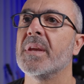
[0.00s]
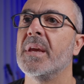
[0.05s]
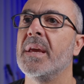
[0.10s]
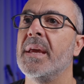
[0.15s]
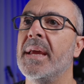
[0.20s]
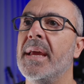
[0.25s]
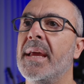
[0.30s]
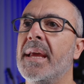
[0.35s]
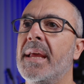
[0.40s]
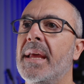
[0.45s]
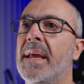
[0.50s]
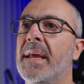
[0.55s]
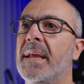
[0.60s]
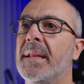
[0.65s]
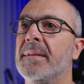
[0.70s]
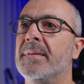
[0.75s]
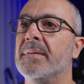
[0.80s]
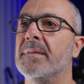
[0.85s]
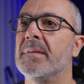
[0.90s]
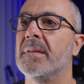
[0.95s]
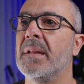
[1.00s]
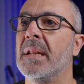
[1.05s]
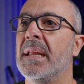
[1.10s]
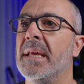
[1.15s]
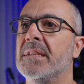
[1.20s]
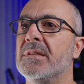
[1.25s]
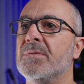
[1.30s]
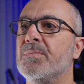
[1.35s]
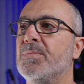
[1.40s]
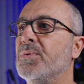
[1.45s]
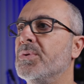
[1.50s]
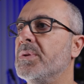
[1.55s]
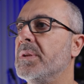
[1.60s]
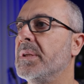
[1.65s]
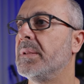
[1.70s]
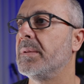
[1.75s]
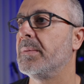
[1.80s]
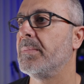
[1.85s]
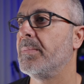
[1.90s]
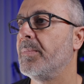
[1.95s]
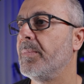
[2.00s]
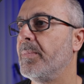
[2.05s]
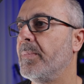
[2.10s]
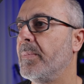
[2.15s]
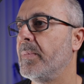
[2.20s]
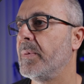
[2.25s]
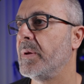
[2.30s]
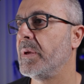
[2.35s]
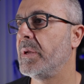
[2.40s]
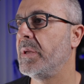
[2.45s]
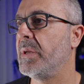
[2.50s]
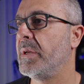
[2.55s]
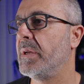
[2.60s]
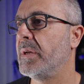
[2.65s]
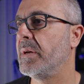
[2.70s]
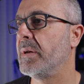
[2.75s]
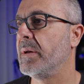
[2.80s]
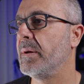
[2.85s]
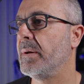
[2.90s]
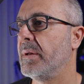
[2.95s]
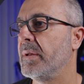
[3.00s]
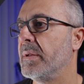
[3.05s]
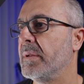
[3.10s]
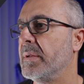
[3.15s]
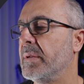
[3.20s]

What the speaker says: and let's put it here.